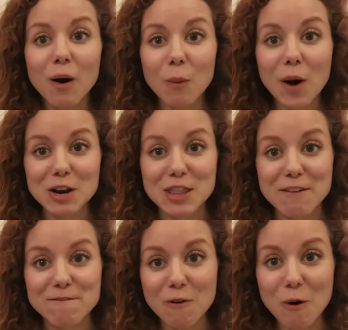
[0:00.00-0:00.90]
What are
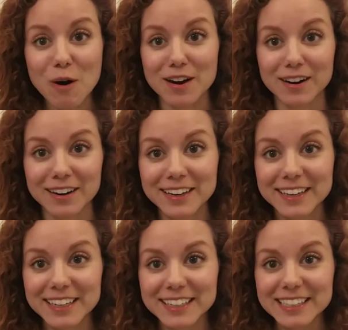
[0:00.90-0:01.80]
they for?
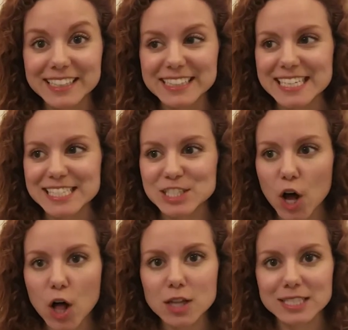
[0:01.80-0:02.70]
these
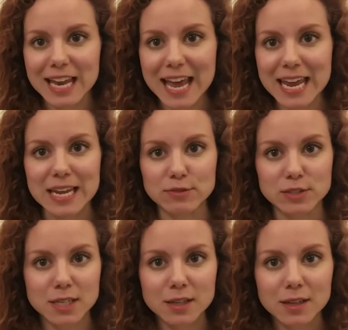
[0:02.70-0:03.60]
dull
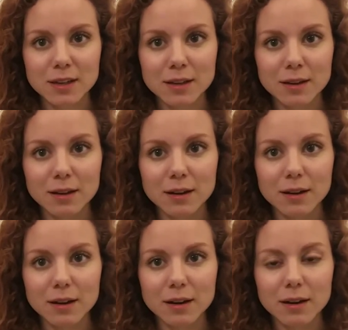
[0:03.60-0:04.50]
slaves,
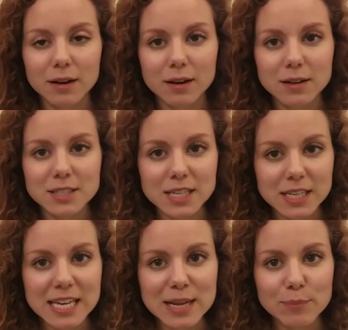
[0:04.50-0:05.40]
to
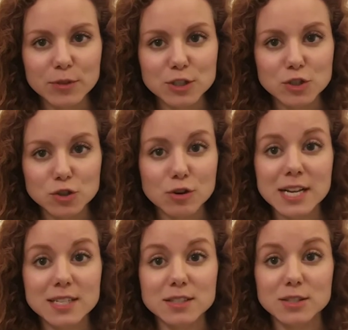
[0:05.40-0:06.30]
keep the
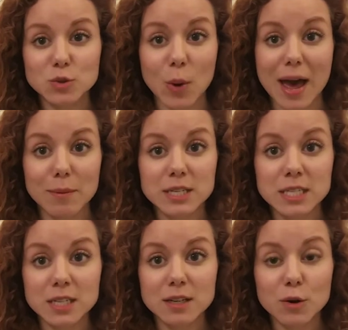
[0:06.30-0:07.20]
streets
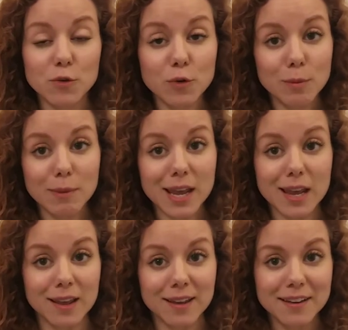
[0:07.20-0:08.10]
swept for
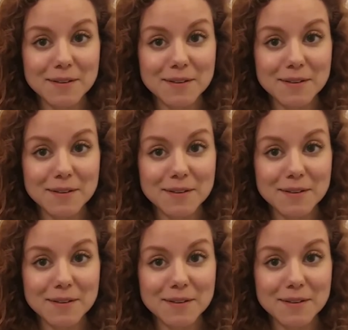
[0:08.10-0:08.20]
me,